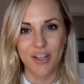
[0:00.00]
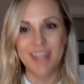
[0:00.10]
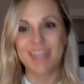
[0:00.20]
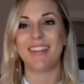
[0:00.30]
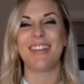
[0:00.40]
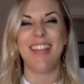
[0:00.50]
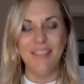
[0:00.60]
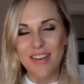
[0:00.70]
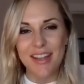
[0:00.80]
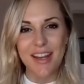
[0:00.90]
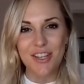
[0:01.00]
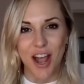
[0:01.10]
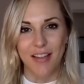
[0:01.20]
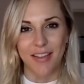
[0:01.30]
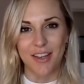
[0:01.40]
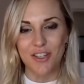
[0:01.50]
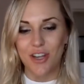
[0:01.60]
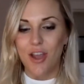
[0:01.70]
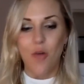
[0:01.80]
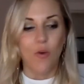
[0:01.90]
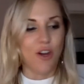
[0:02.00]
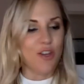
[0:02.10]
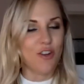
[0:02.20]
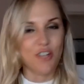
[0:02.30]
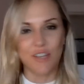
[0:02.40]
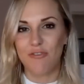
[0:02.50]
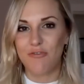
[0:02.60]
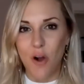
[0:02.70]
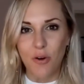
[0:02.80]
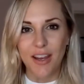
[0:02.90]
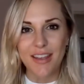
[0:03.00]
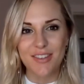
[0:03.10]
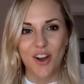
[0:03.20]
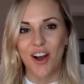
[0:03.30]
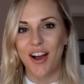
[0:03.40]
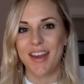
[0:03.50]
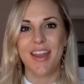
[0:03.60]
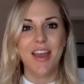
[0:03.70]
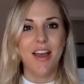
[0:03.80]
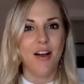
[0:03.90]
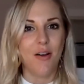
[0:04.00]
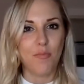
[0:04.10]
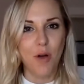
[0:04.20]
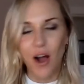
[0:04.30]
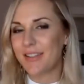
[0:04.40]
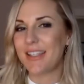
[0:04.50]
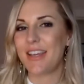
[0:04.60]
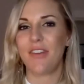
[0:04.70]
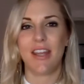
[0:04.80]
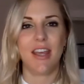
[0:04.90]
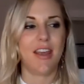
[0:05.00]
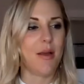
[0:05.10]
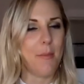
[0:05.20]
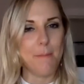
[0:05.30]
It's an 11-day challenge where you're just focused on positivity,